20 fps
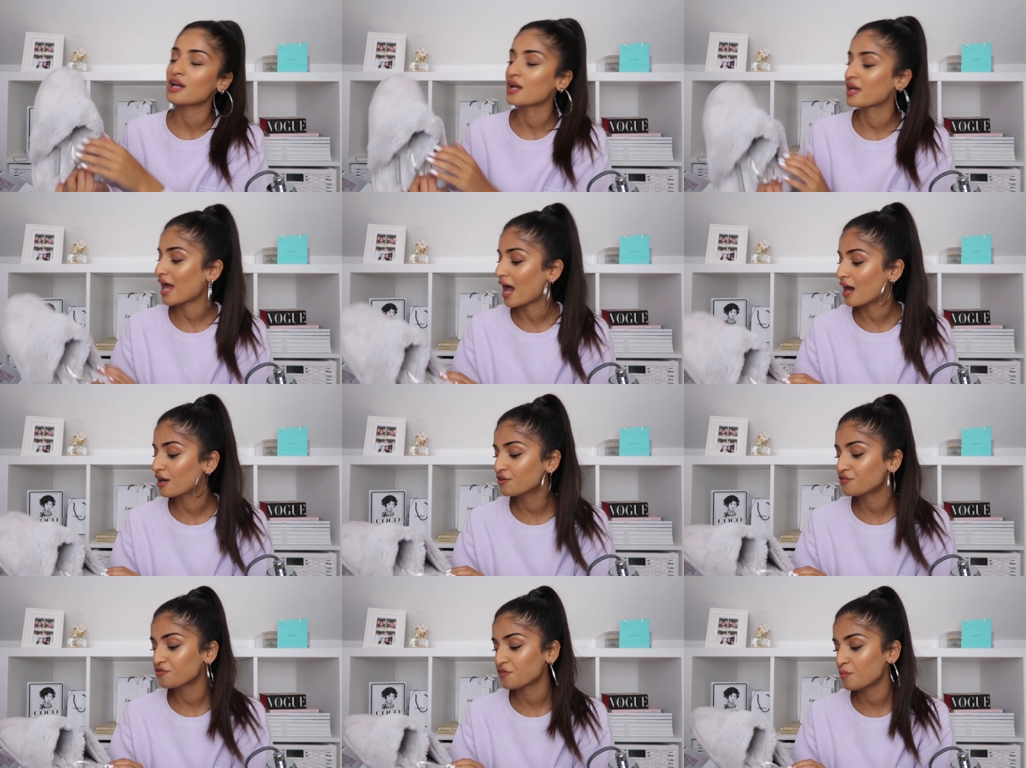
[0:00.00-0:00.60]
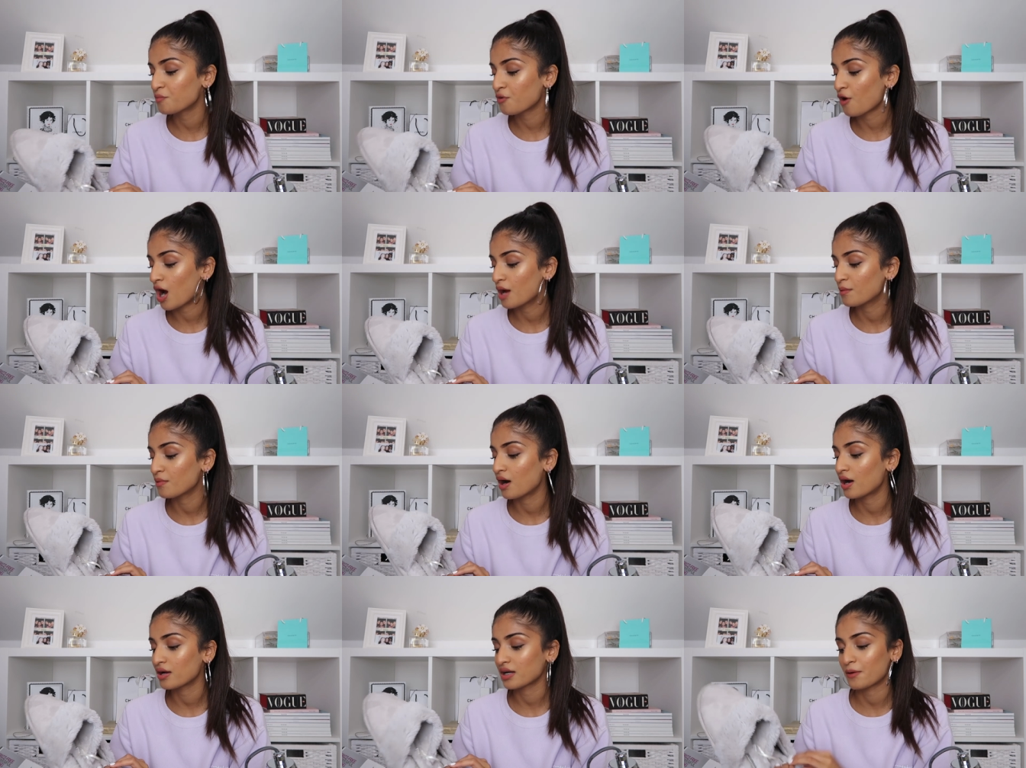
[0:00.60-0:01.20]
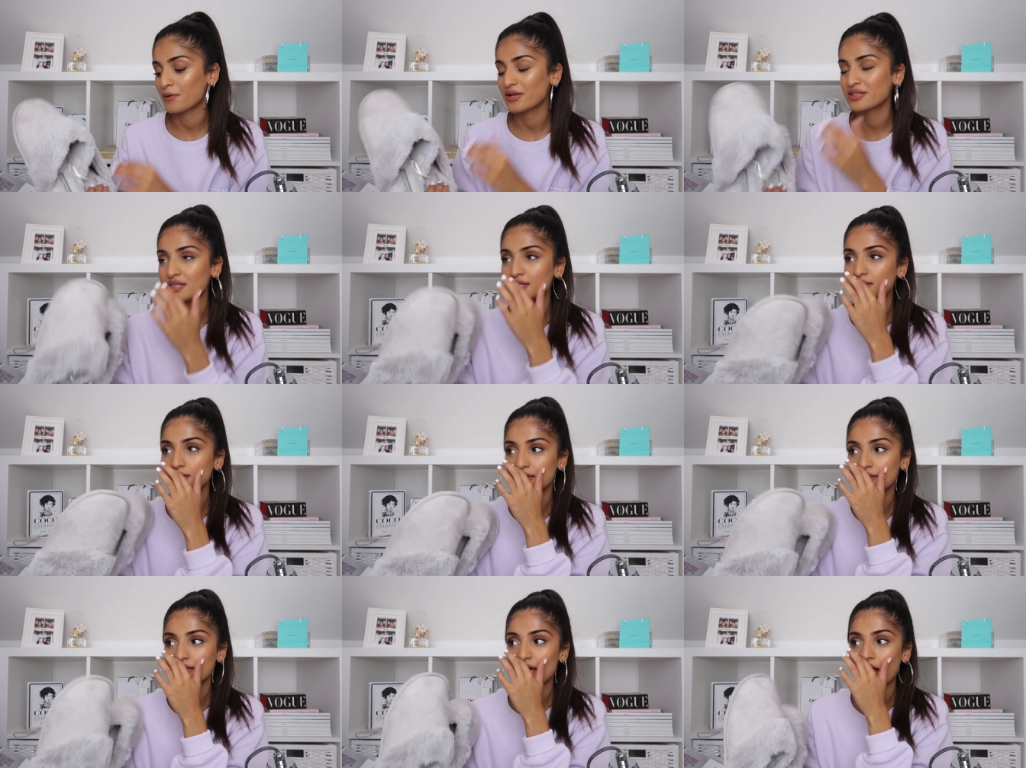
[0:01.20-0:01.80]
again from Primark. Now my
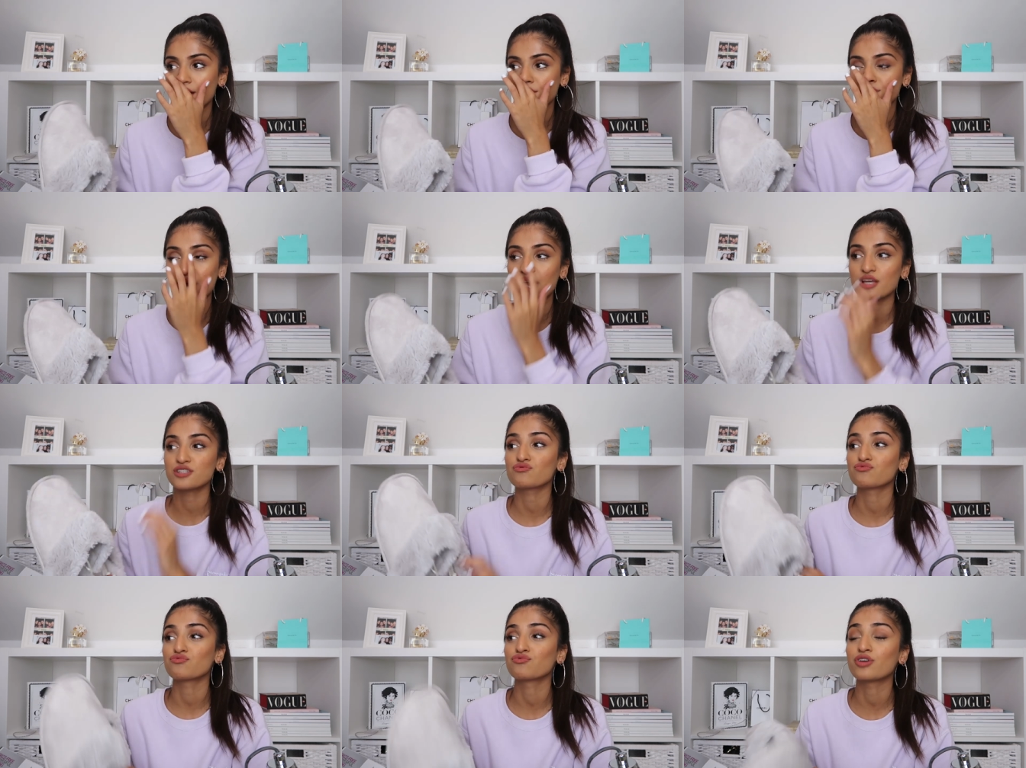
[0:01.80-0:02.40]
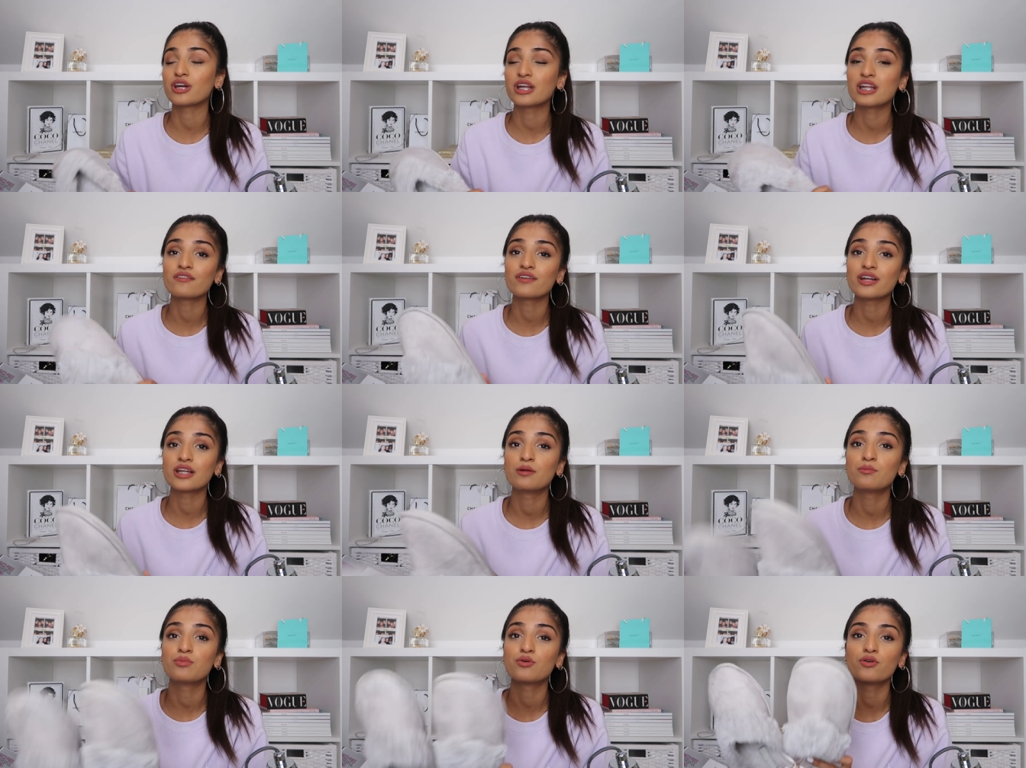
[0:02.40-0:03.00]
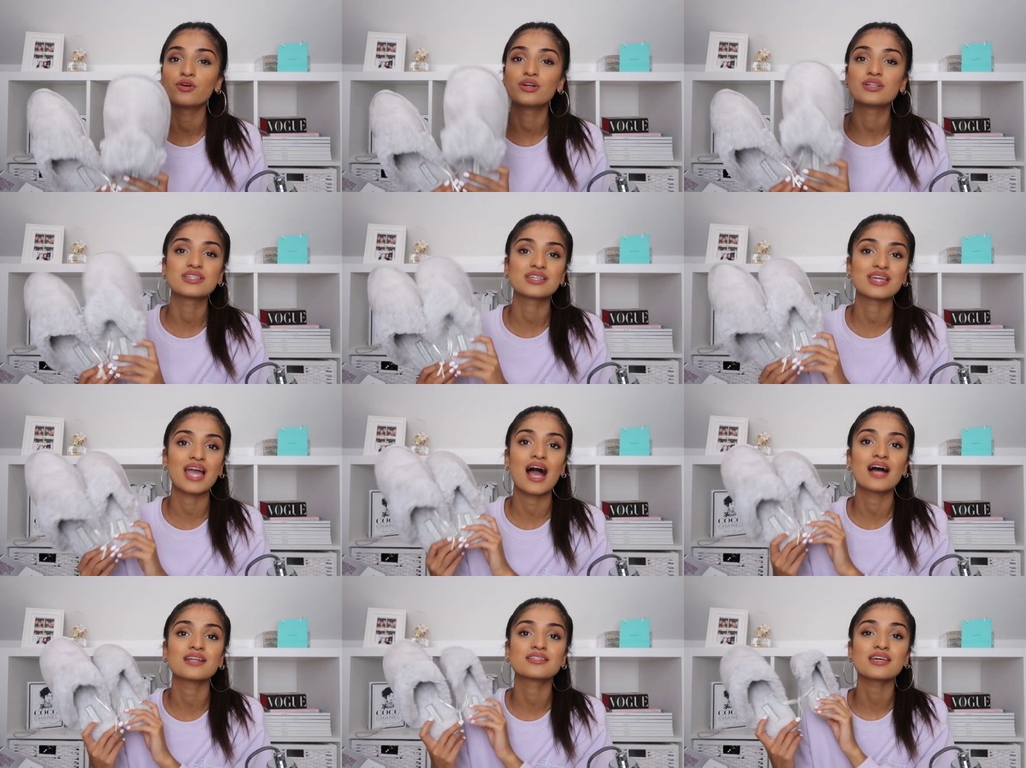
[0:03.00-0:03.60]
sister said that it's really really important to
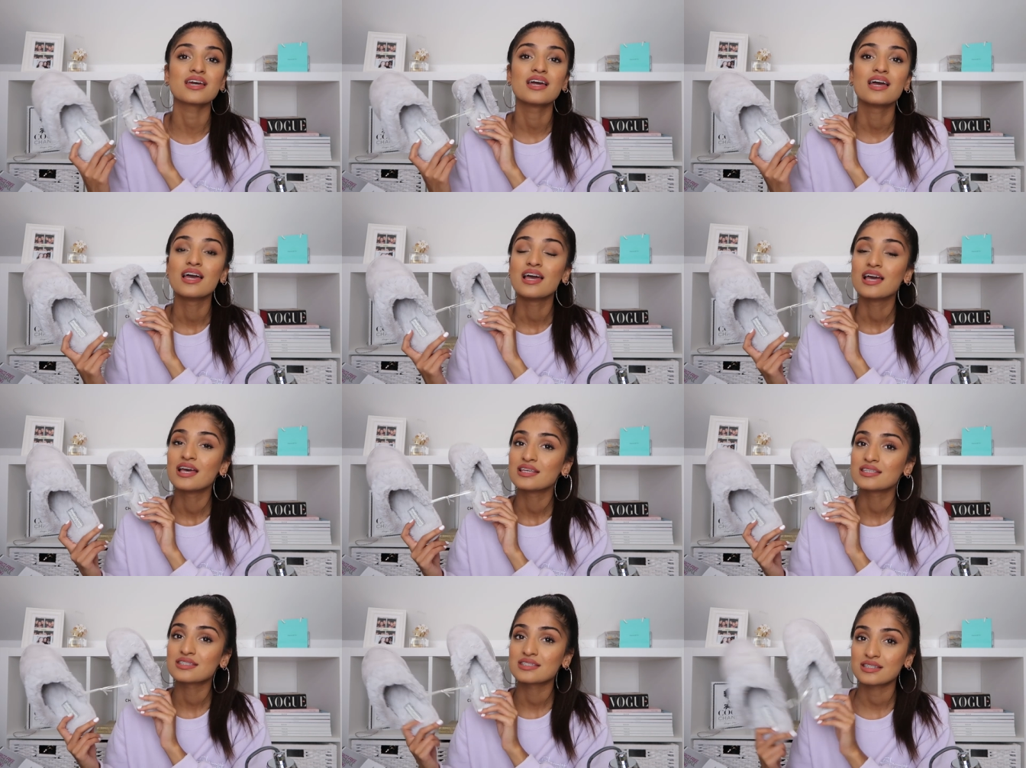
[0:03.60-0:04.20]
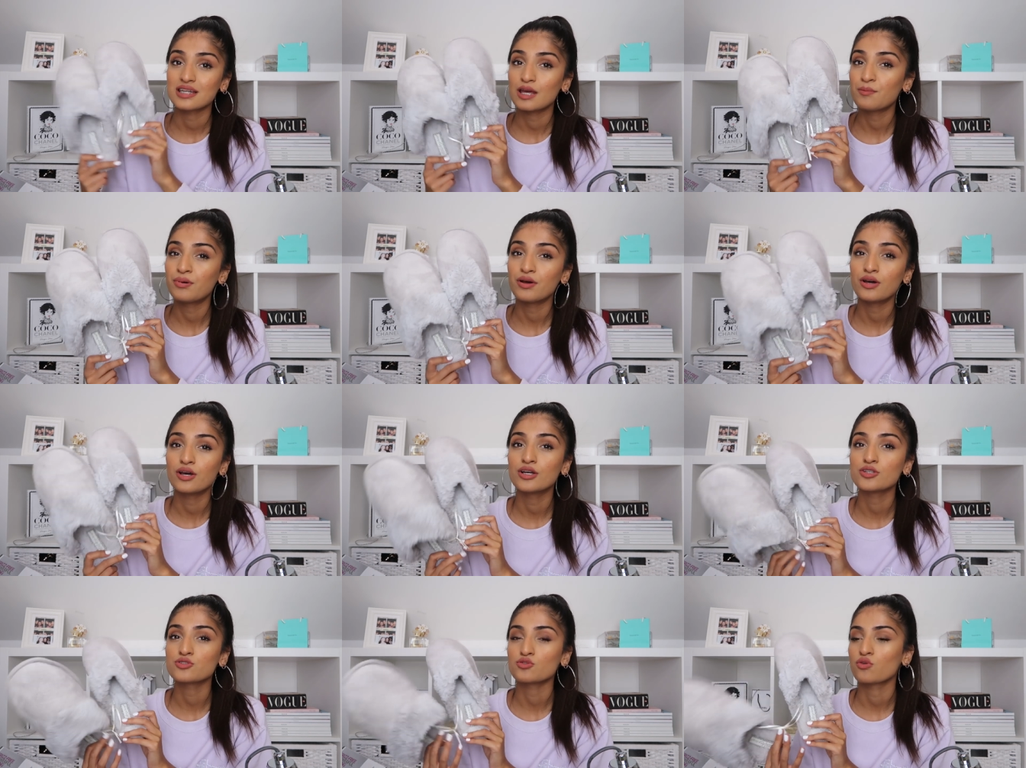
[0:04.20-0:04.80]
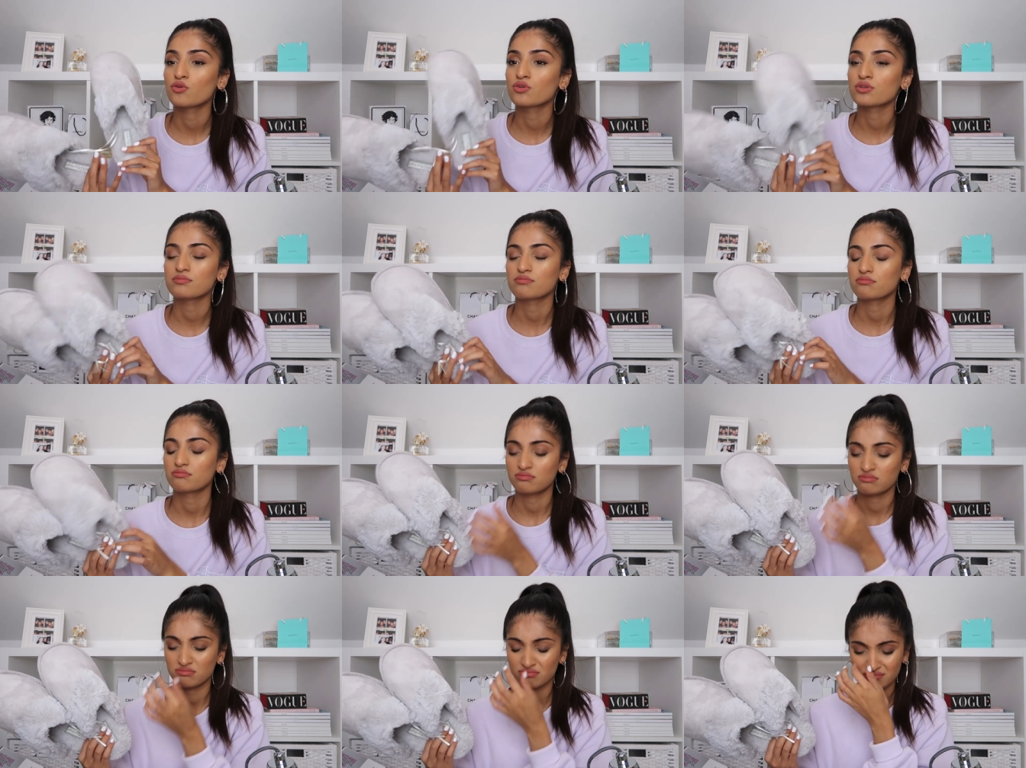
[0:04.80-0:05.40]
get slippers, or
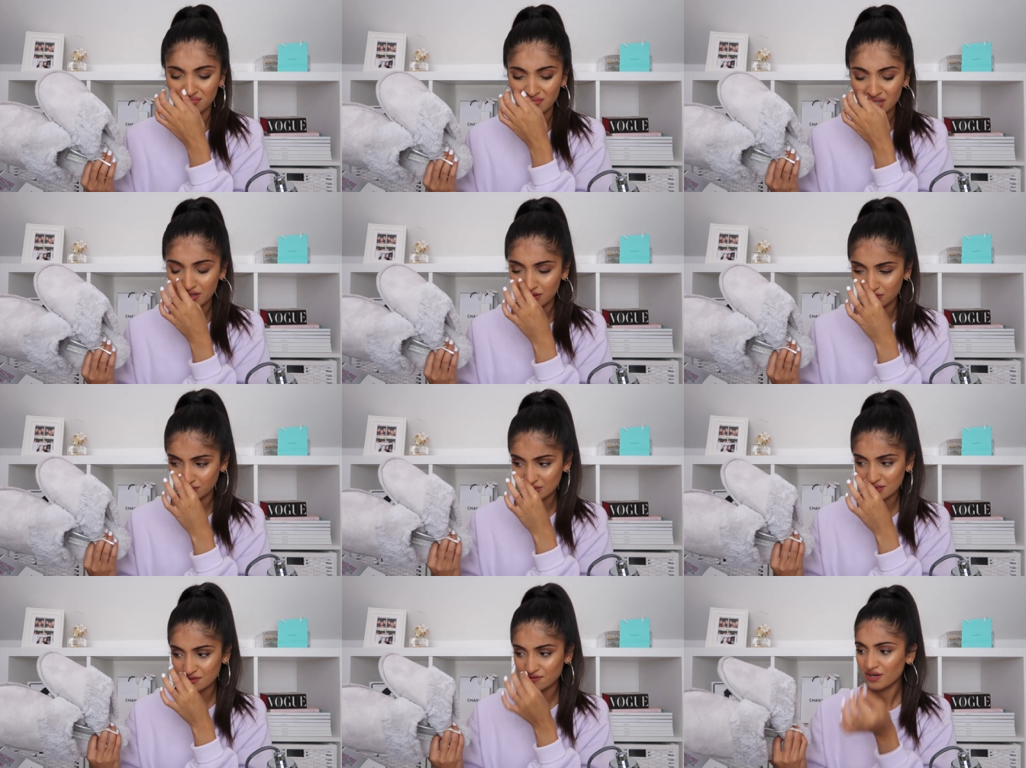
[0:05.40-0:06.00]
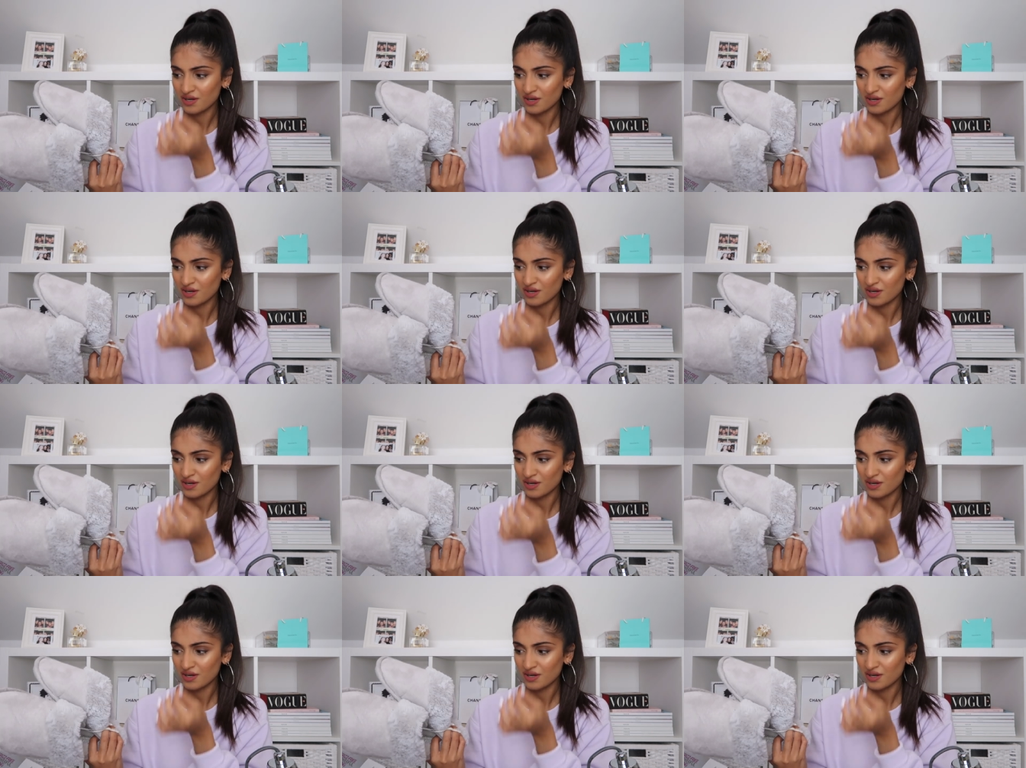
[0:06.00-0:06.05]
no, that's